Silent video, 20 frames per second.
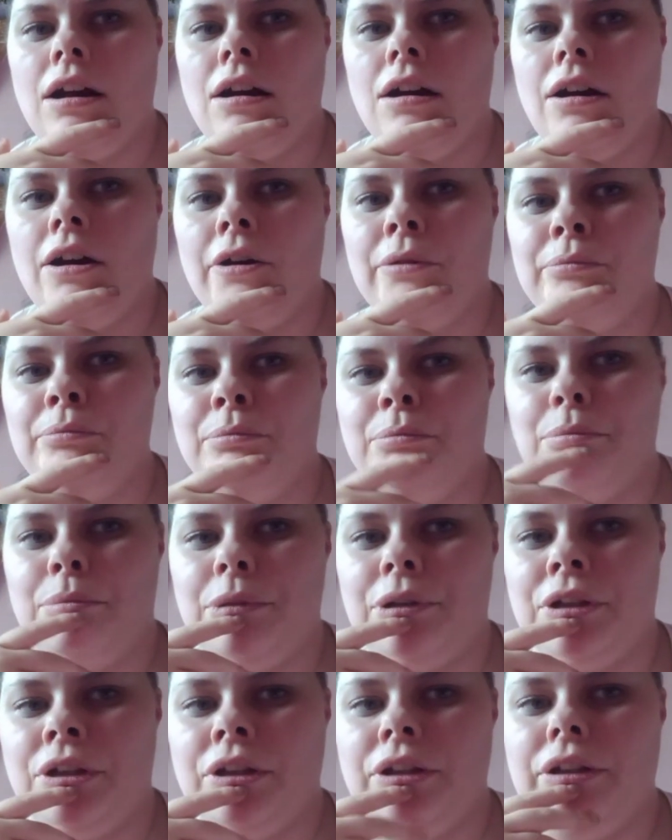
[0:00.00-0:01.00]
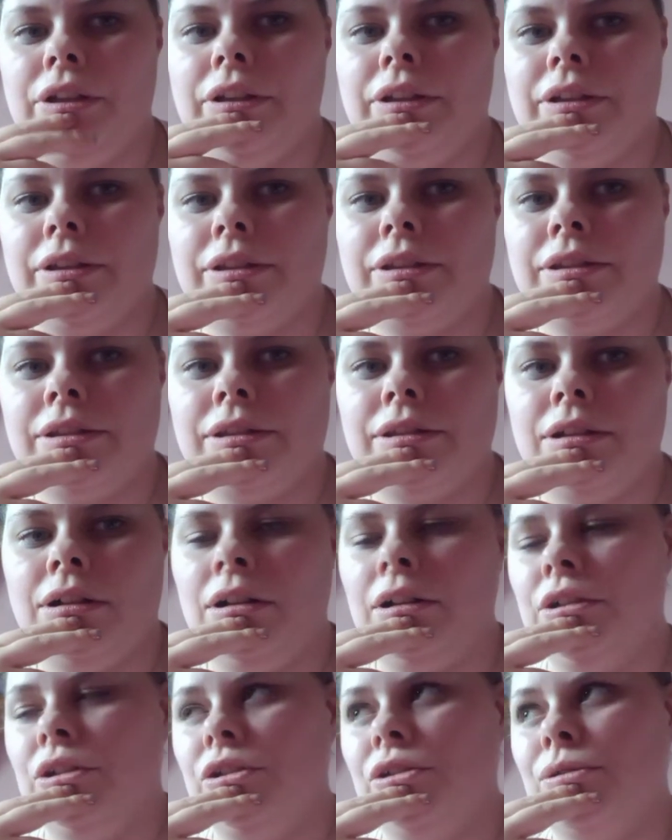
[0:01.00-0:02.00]
um, because
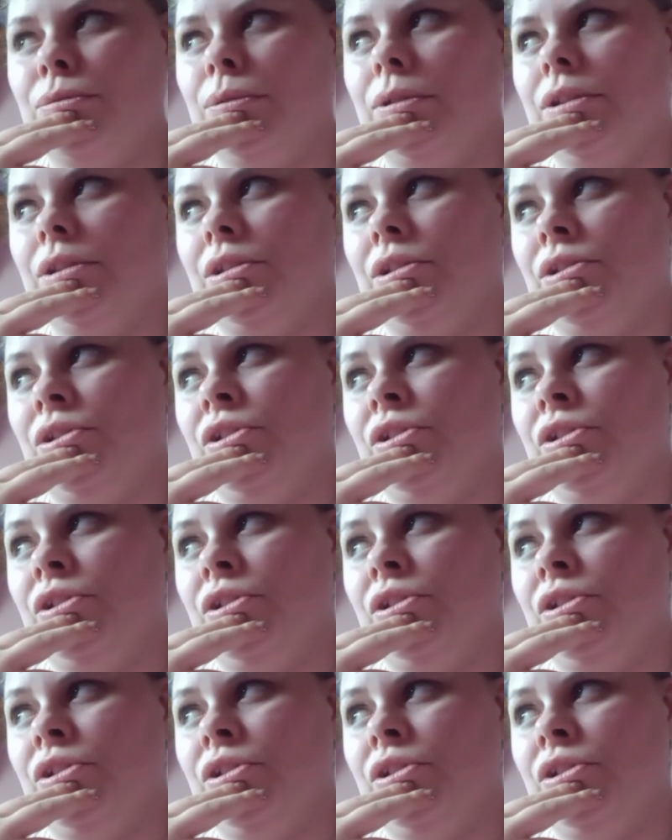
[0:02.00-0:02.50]
I just want